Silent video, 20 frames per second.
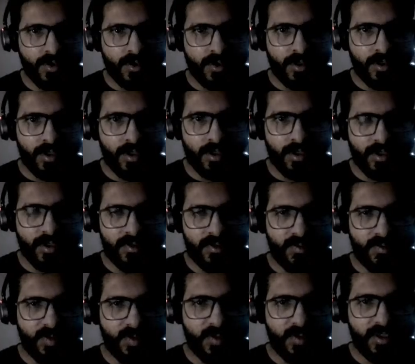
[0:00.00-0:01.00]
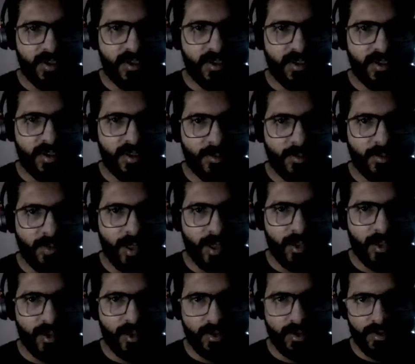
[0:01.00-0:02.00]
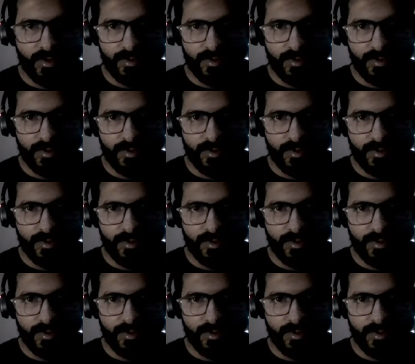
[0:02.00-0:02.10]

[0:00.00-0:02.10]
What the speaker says: and it is implementing the comparator,